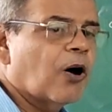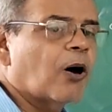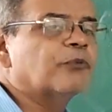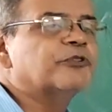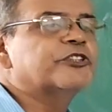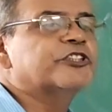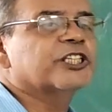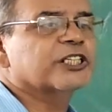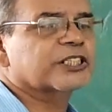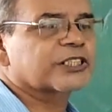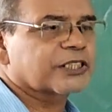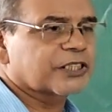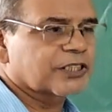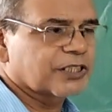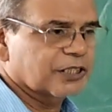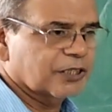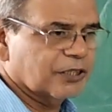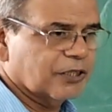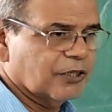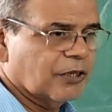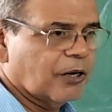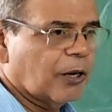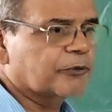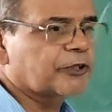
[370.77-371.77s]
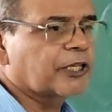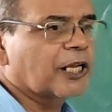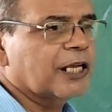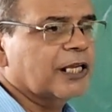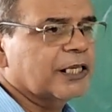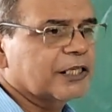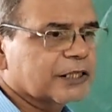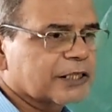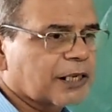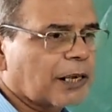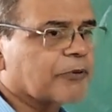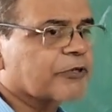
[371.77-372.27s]
object, of
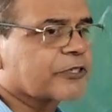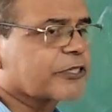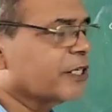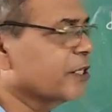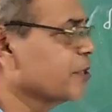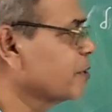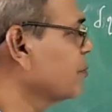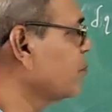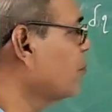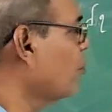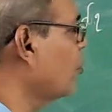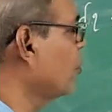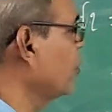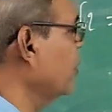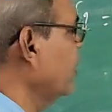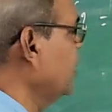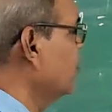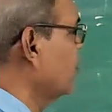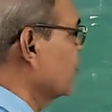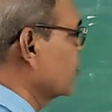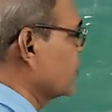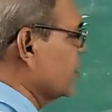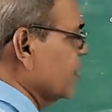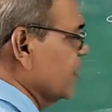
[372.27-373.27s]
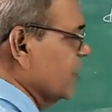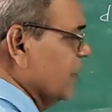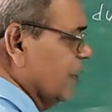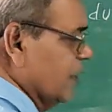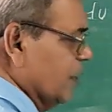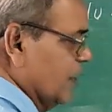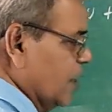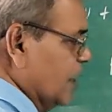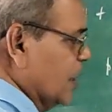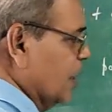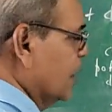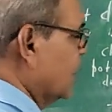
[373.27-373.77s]
the substance. Bodily
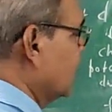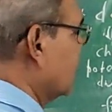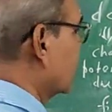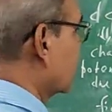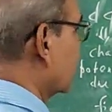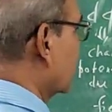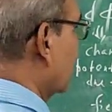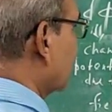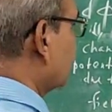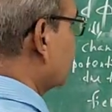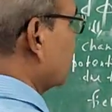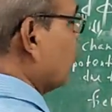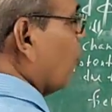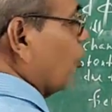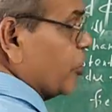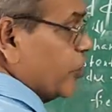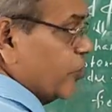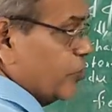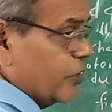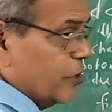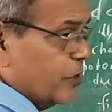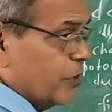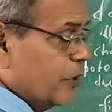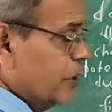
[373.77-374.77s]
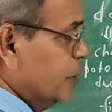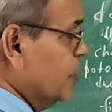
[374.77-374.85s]
motion, okay, of the body.